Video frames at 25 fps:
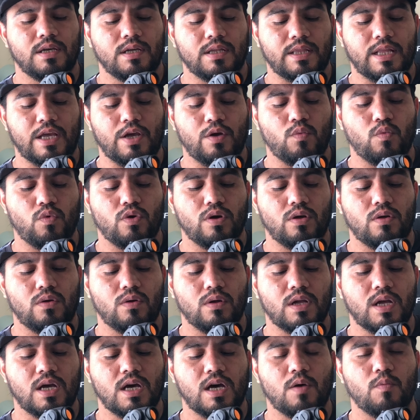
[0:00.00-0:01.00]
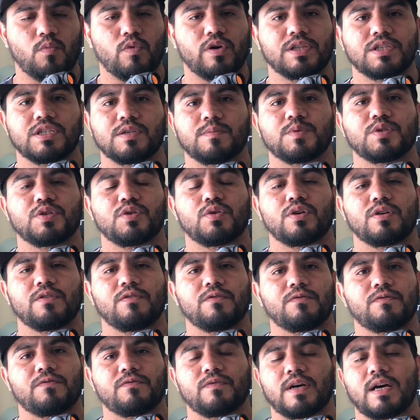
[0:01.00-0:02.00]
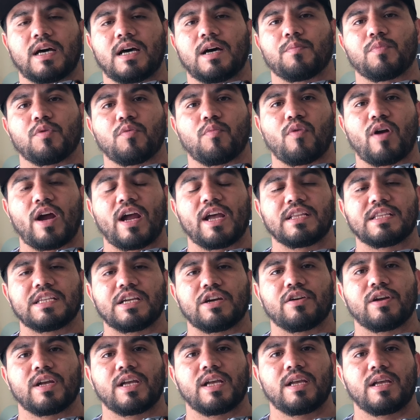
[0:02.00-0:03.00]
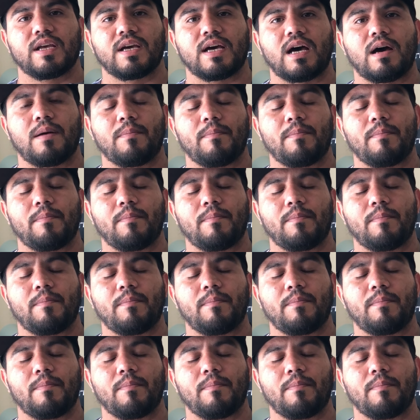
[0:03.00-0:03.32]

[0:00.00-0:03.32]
they will come with some sort of proprietary